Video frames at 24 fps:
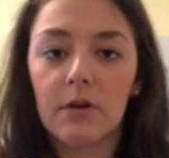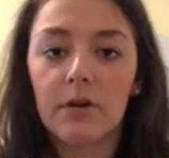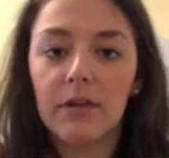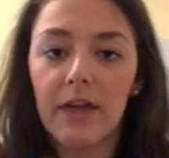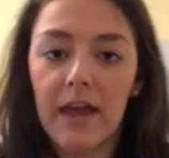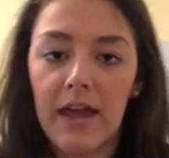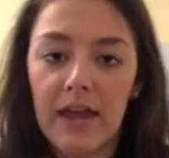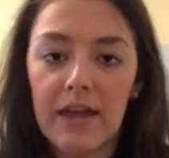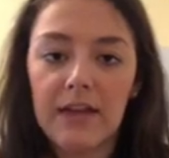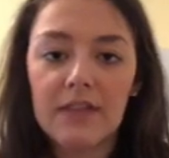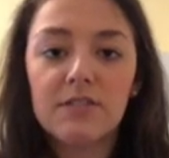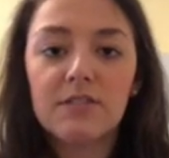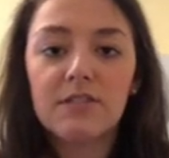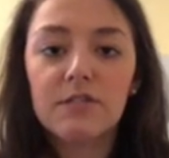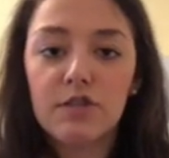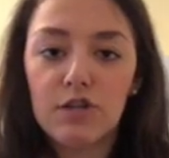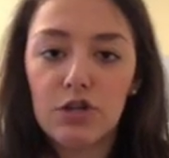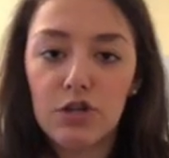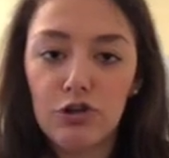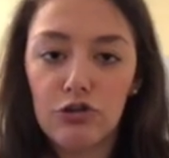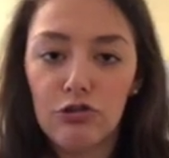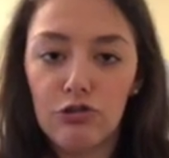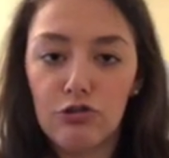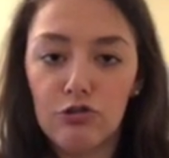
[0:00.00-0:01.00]
relate
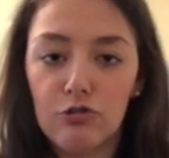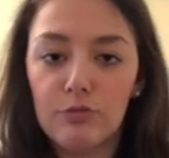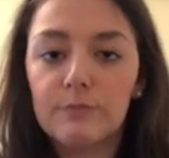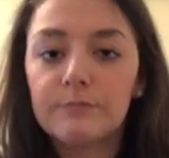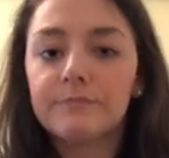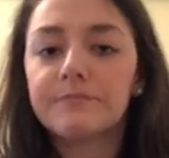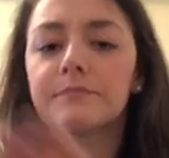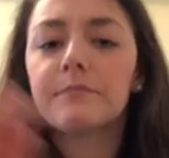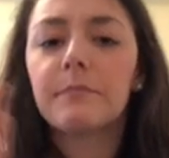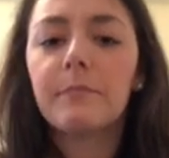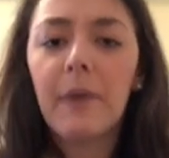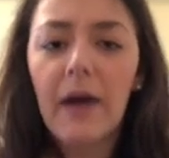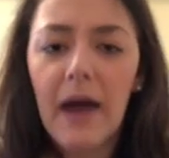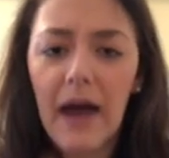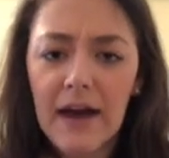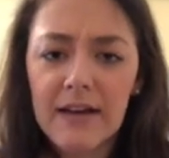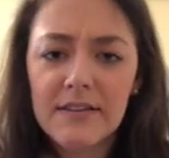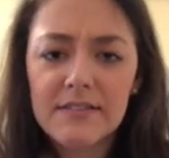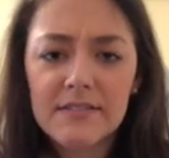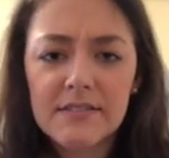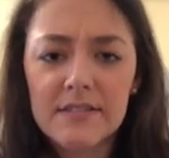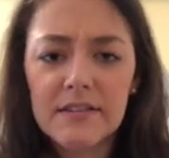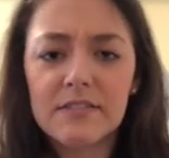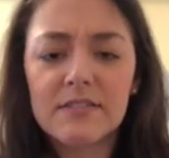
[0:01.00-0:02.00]
to
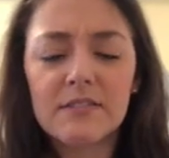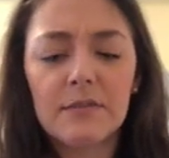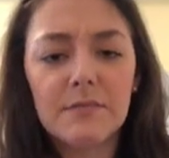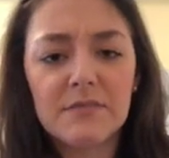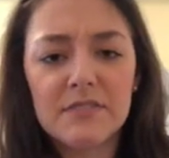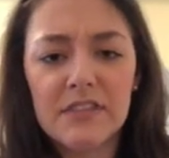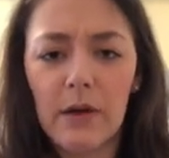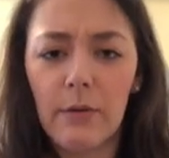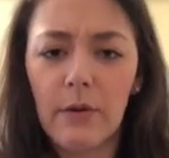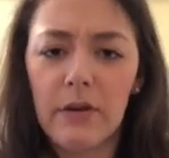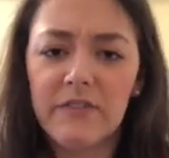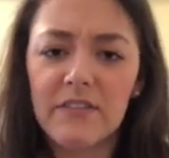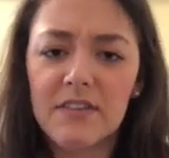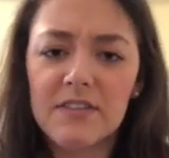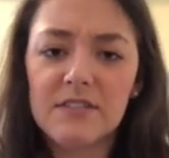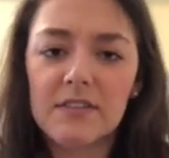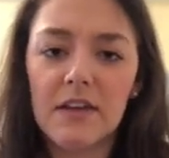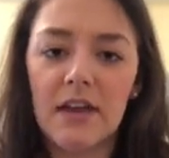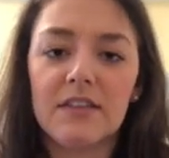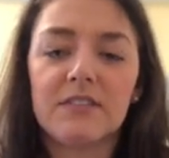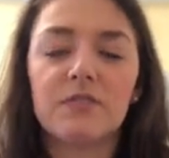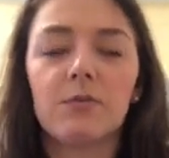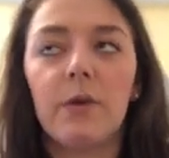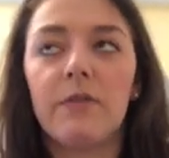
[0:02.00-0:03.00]
past systems that we've
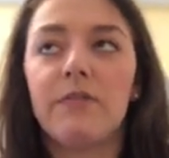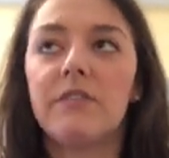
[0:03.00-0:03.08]
discussed?